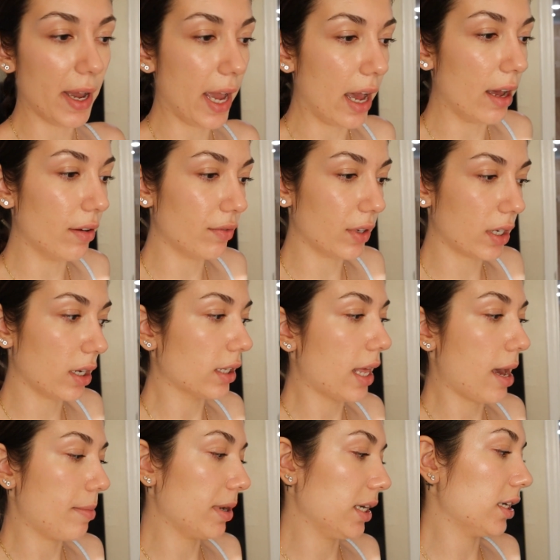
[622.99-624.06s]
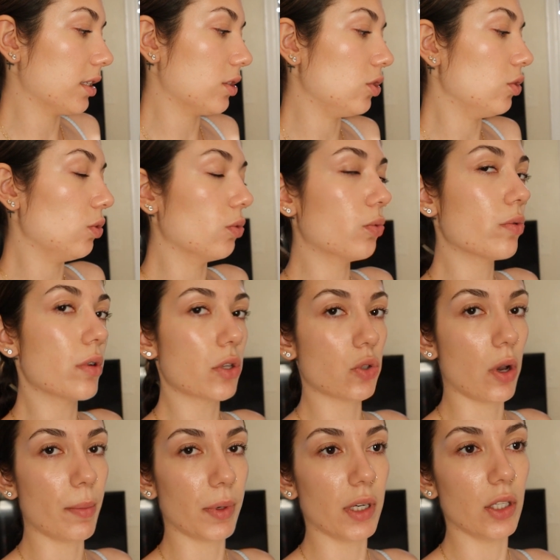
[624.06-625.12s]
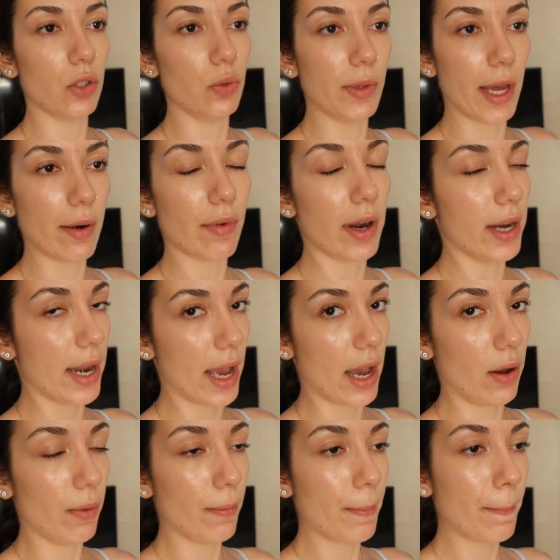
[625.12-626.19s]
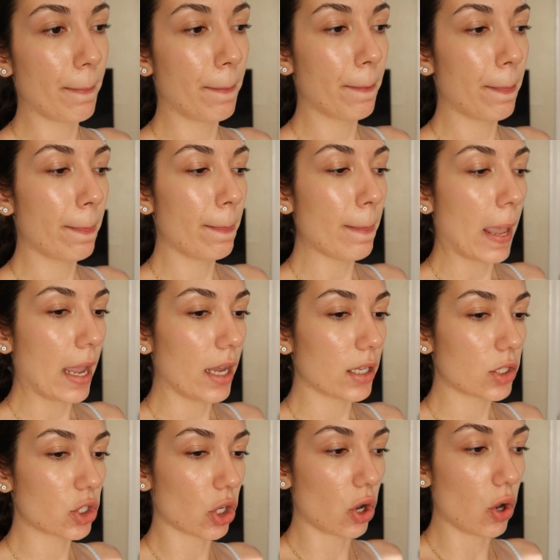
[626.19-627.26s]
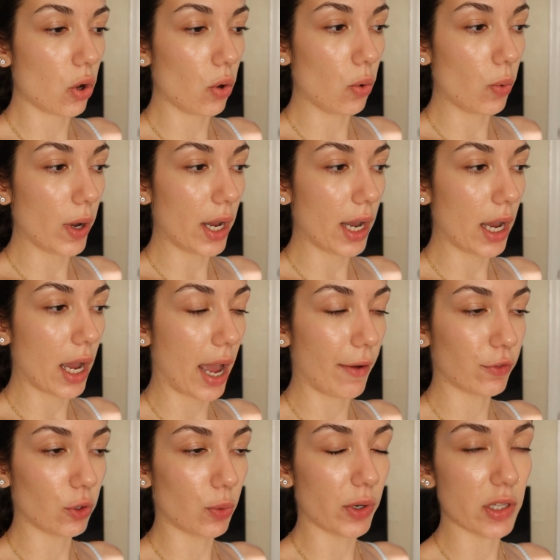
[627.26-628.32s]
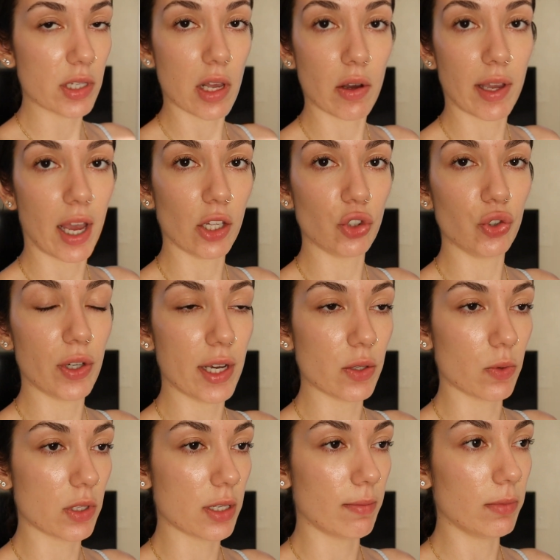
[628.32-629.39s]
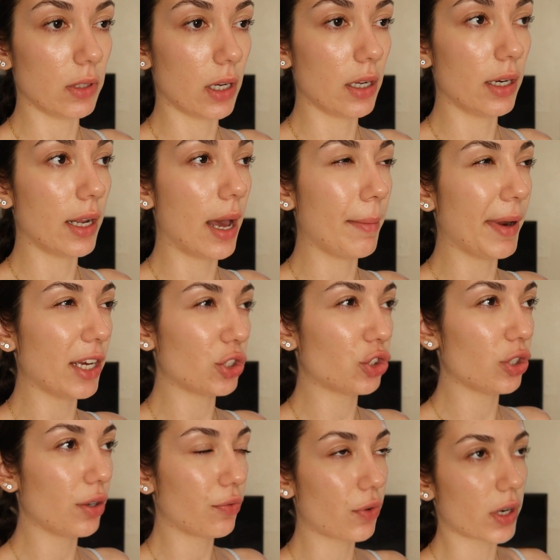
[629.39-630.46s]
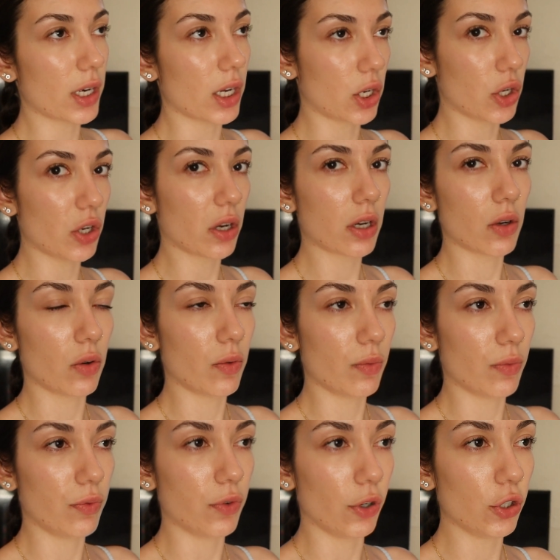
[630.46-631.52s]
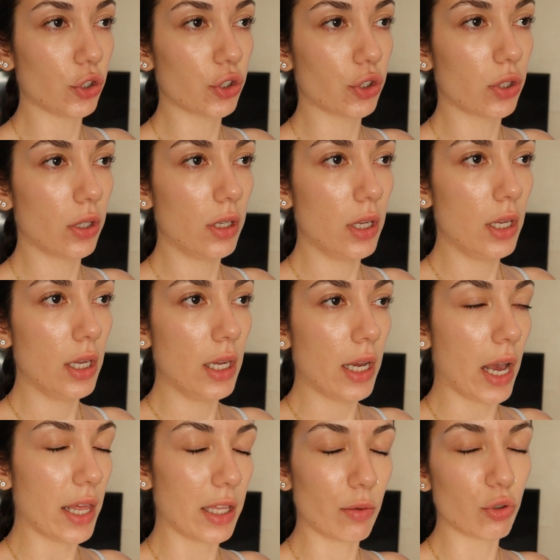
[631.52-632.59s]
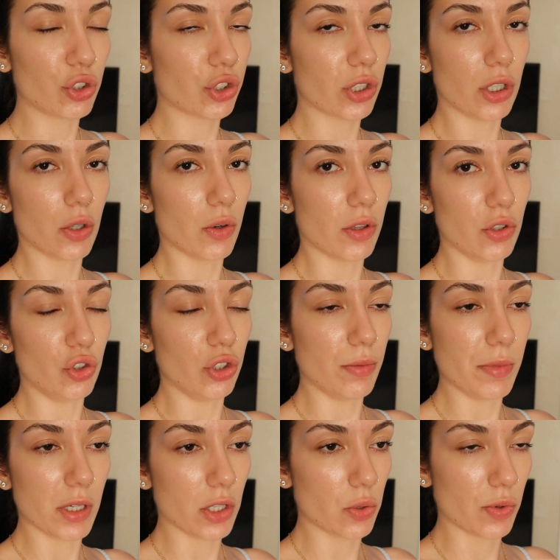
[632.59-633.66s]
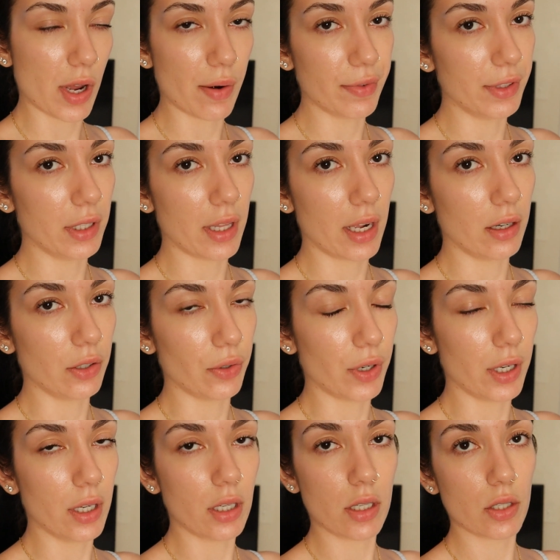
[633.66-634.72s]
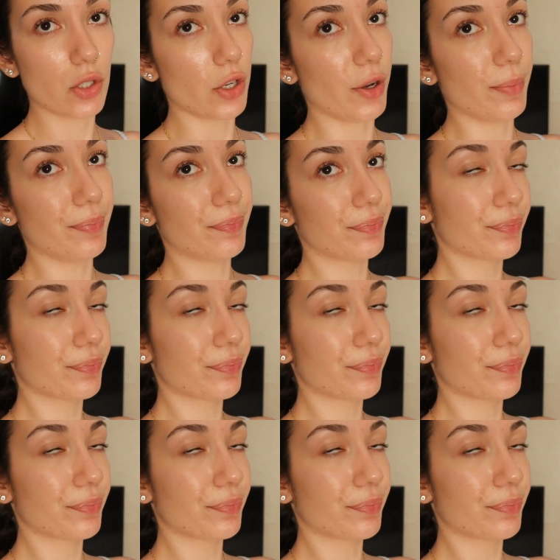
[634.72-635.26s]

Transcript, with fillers: I have a collab I need to do, so I'm gonna do that right now. So afterwards, I'll catch you guys once I'm done. I'm not sure if we're gonna cook first. I think we're just gonna go to the gym because we're not really that hungry, so.